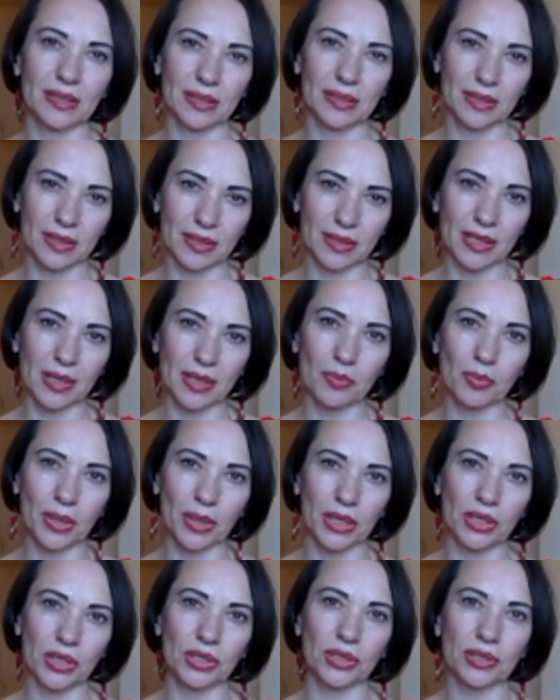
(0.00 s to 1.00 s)
the same
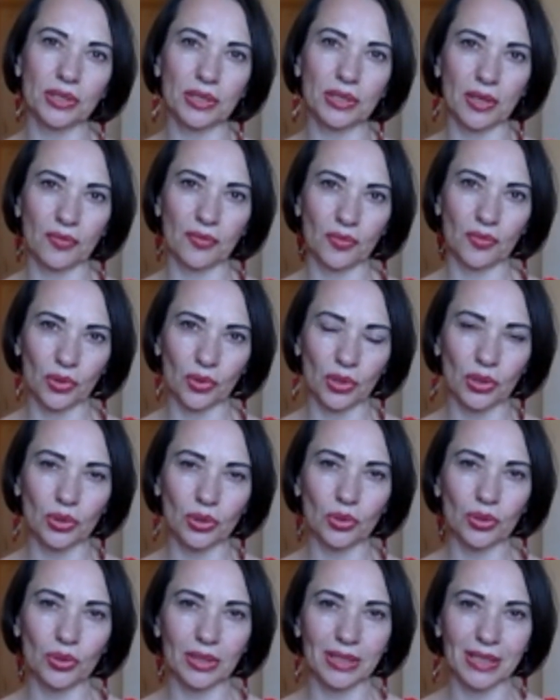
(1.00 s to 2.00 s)
patient they're working
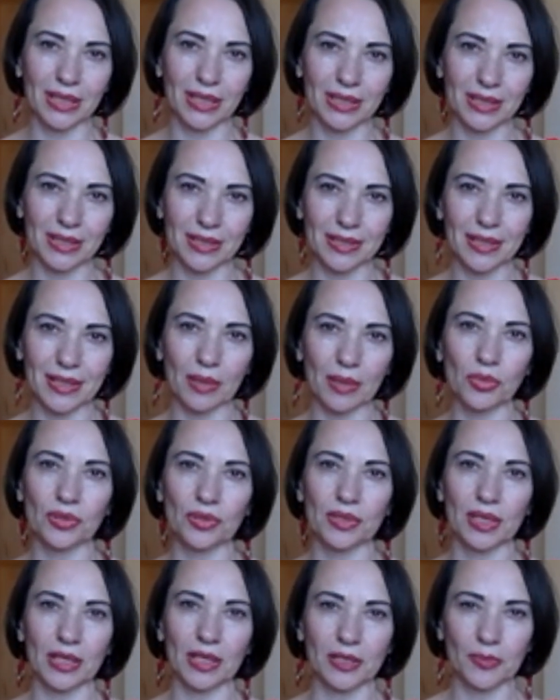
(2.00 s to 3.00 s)
on and getting some
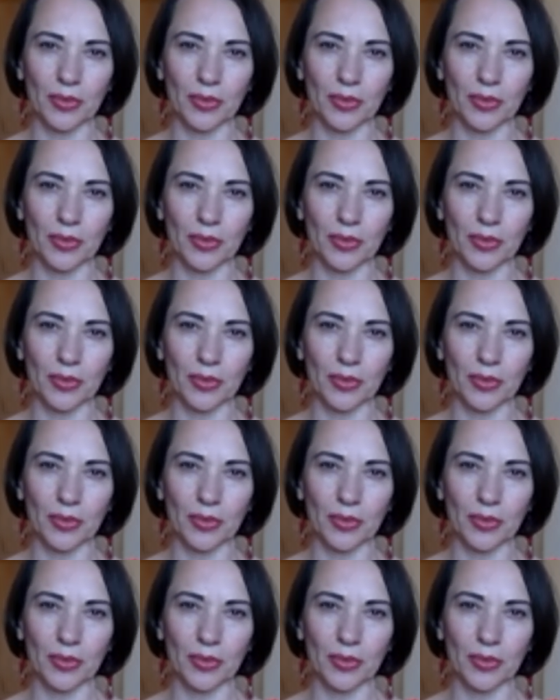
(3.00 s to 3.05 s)
results,